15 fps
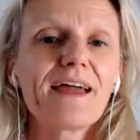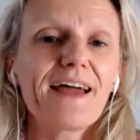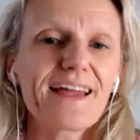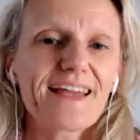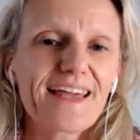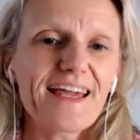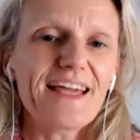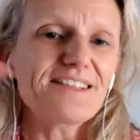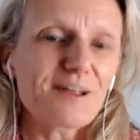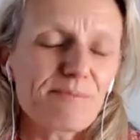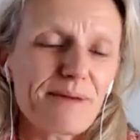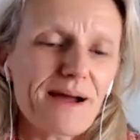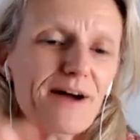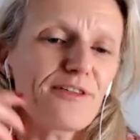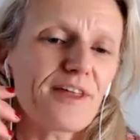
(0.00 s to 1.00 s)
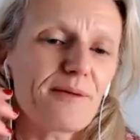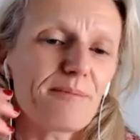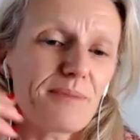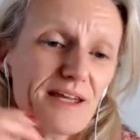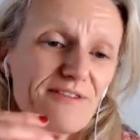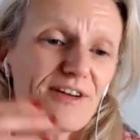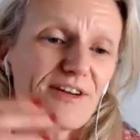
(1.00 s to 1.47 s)
It's about that
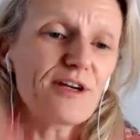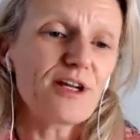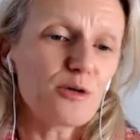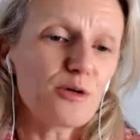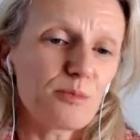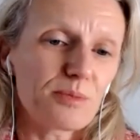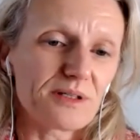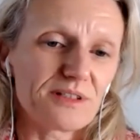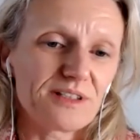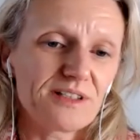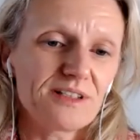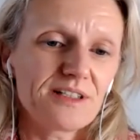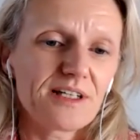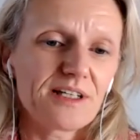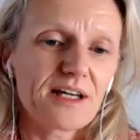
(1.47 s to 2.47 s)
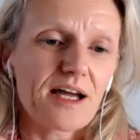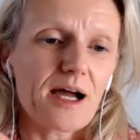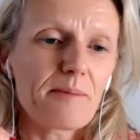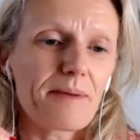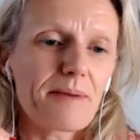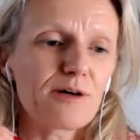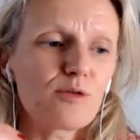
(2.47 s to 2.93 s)
being very open
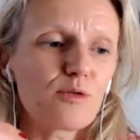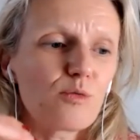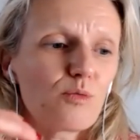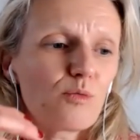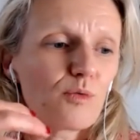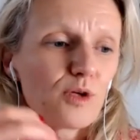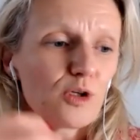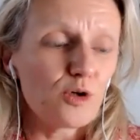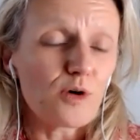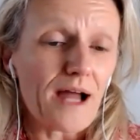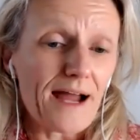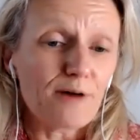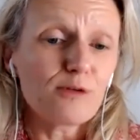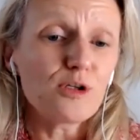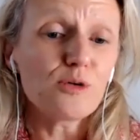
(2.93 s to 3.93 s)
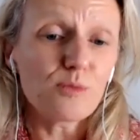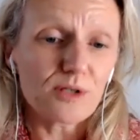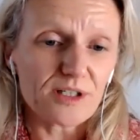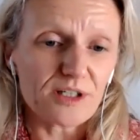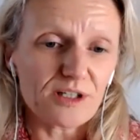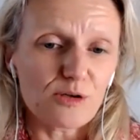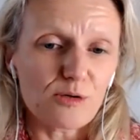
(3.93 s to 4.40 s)
about how you
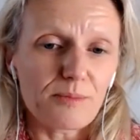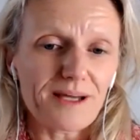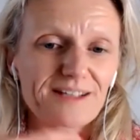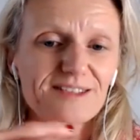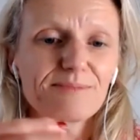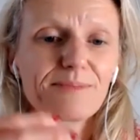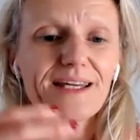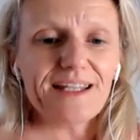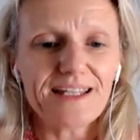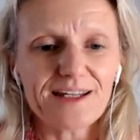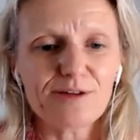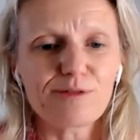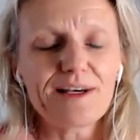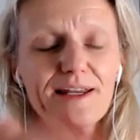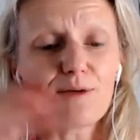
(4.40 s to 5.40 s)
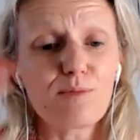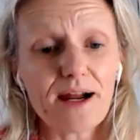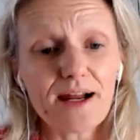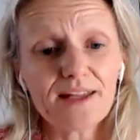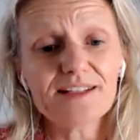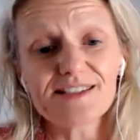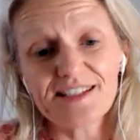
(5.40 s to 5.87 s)
work at your best, but equally
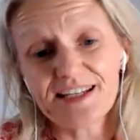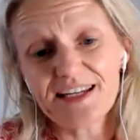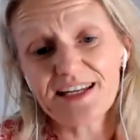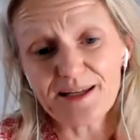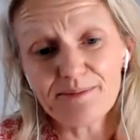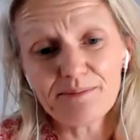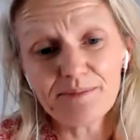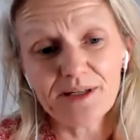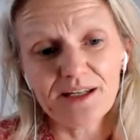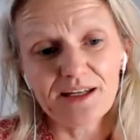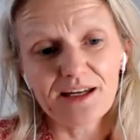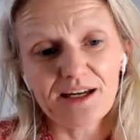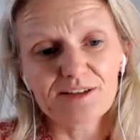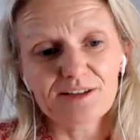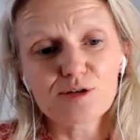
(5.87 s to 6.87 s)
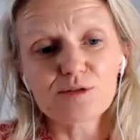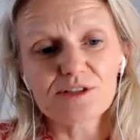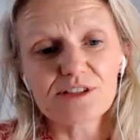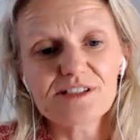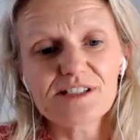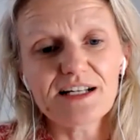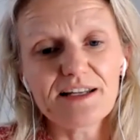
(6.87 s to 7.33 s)
where the team has got
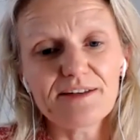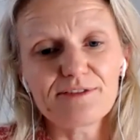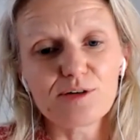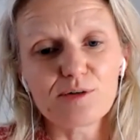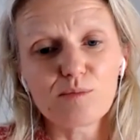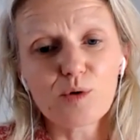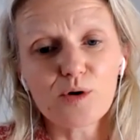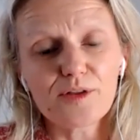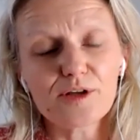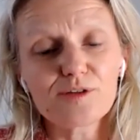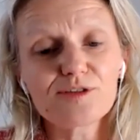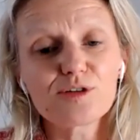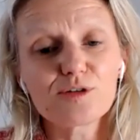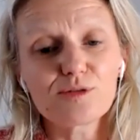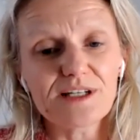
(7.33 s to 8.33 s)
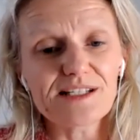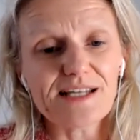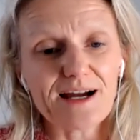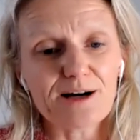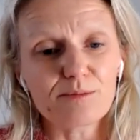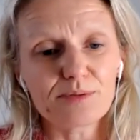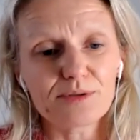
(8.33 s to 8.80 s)
to deliver and what those agreed
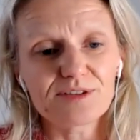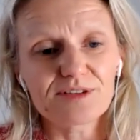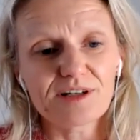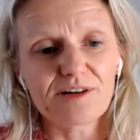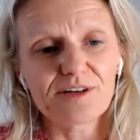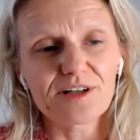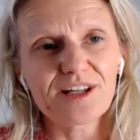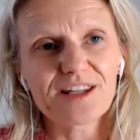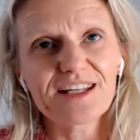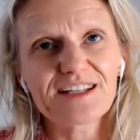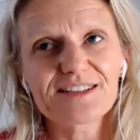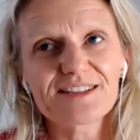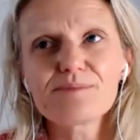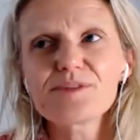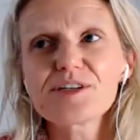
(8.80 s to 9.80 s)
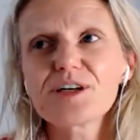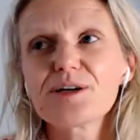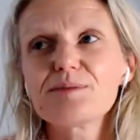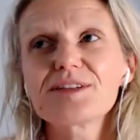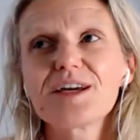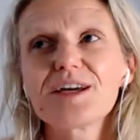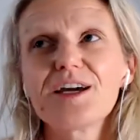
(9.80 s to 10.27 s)
outputs are. And I think
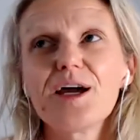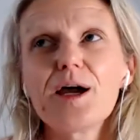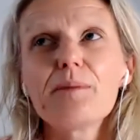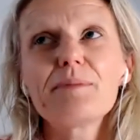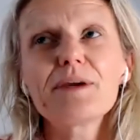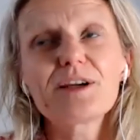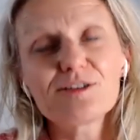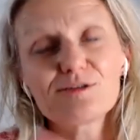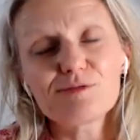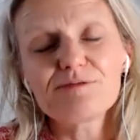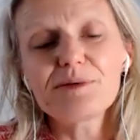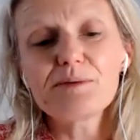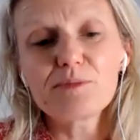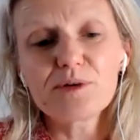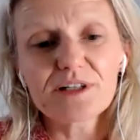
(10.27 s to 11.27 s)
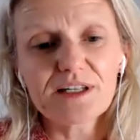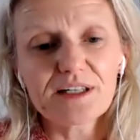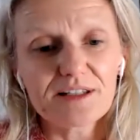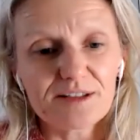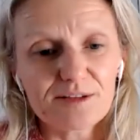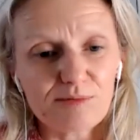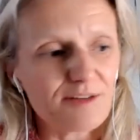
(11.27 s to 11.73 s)
sometimes because we've been working
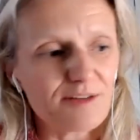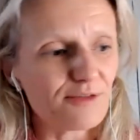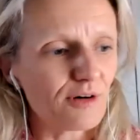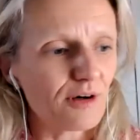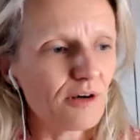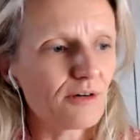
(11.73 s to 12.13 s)
this way for a